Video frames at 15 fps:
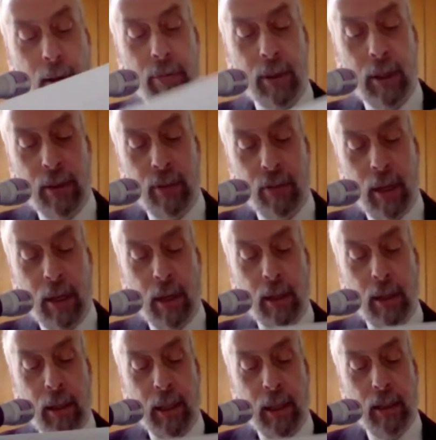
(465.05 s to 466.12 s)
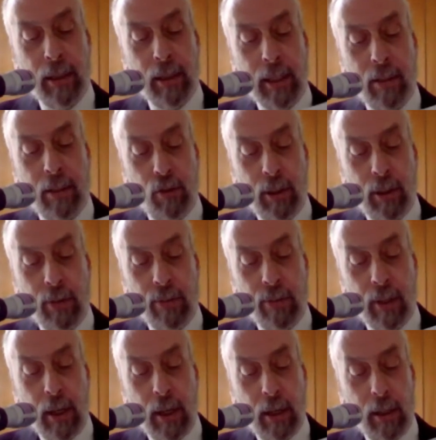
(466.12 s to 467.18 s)
Afghanistan, and
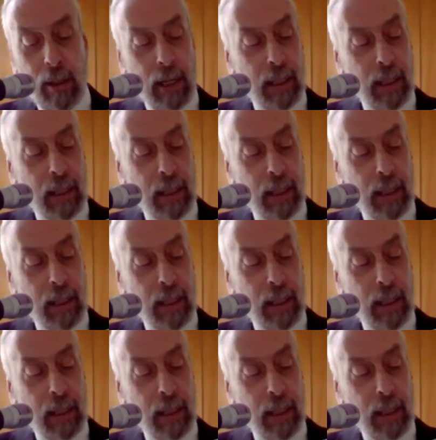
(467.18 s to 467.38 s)
Tajikistan,